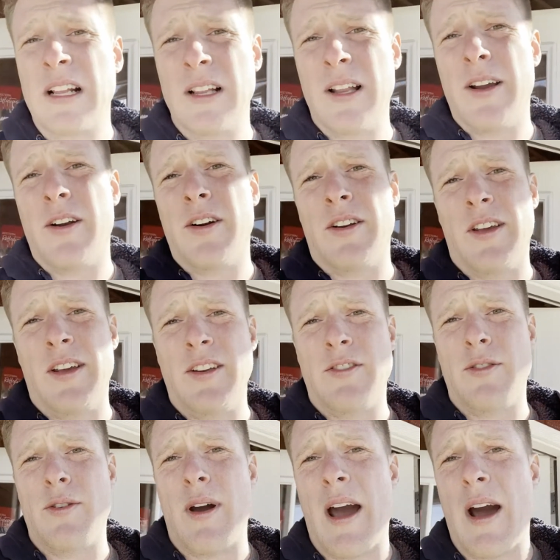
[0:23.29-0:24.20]
clarity
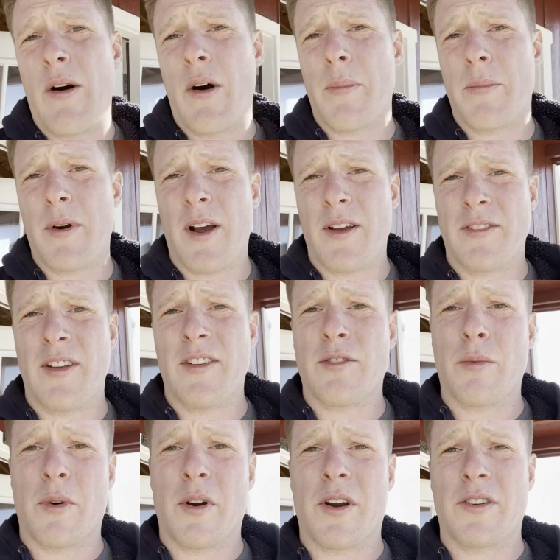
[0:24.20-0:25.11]
to how our
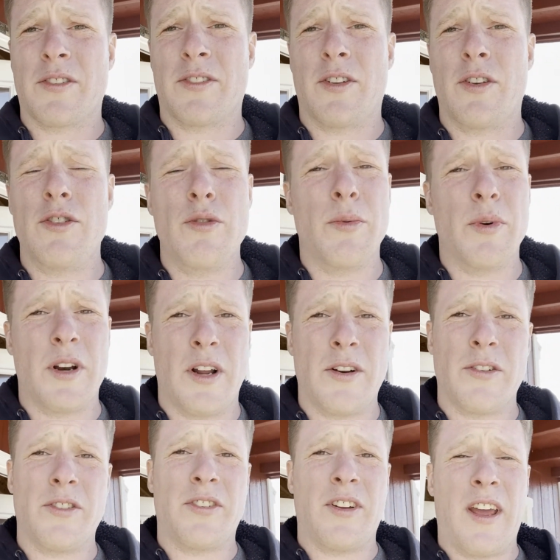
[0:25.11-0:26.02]
process works so you would
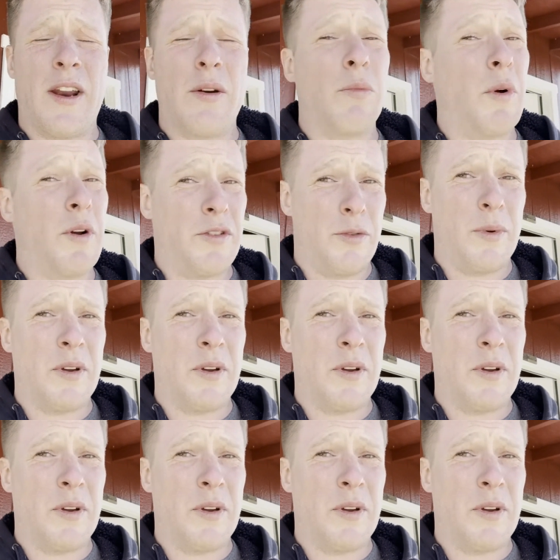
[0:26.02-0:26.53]
understand what to